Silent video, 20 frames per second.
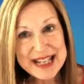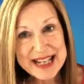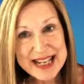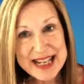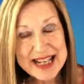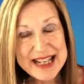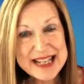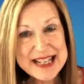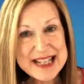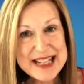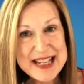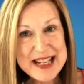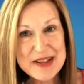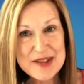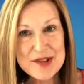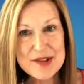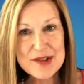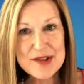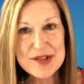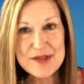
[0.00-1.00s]
the key
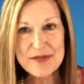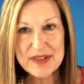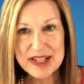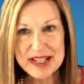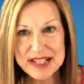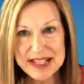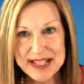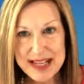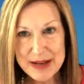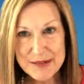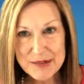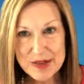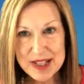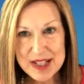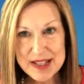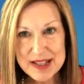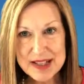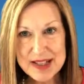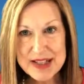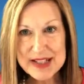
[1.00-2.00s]
skills of
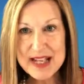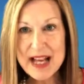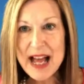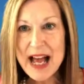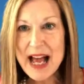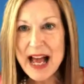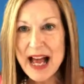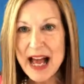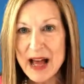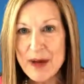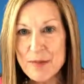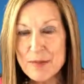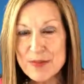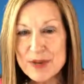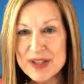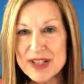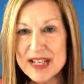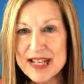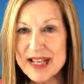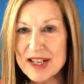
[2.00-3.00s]
acceptance,
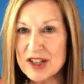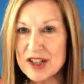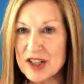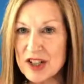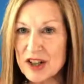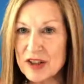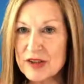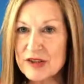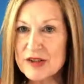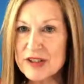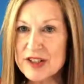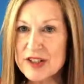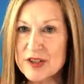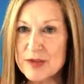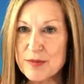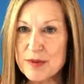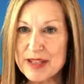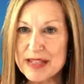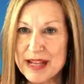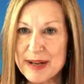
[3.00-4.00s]
empathy and congruence
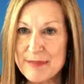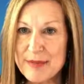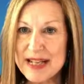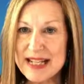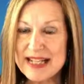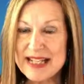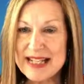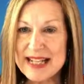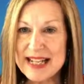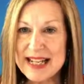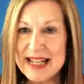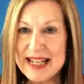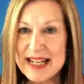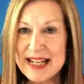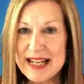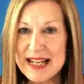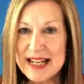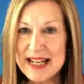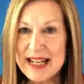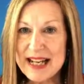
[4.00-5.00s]
with their mentee,
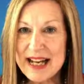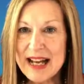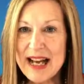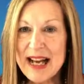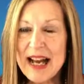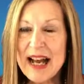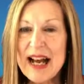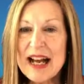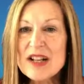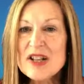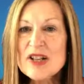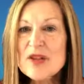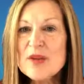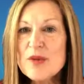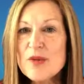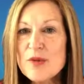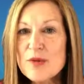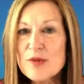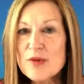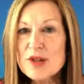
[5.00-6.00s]
and to
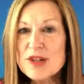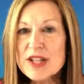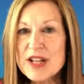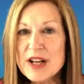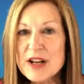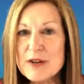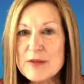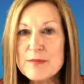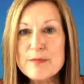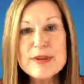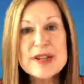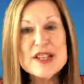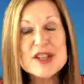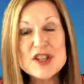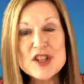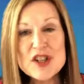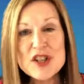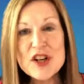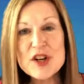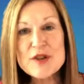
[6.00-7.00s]
also
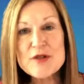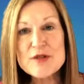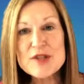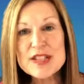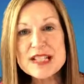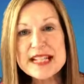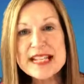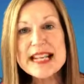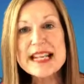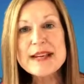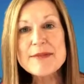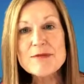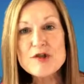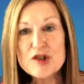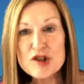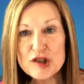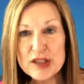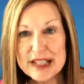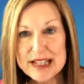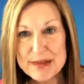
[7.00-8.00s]
bestow scheme
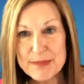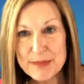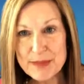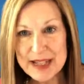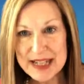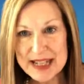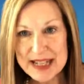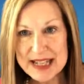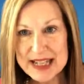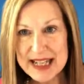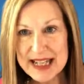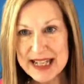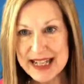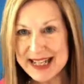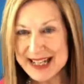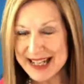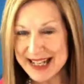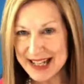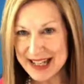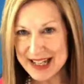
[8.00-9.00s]
credibility in
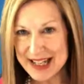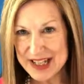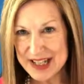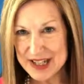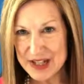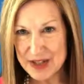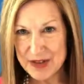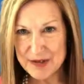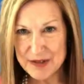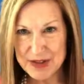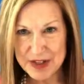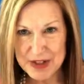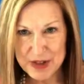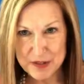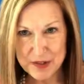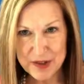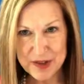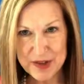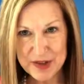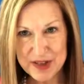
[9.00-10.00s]
the eyes of the
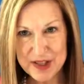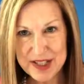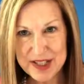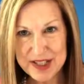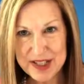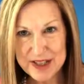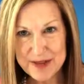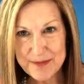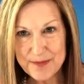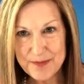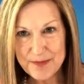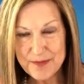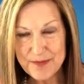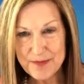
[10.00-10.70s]
sponsors.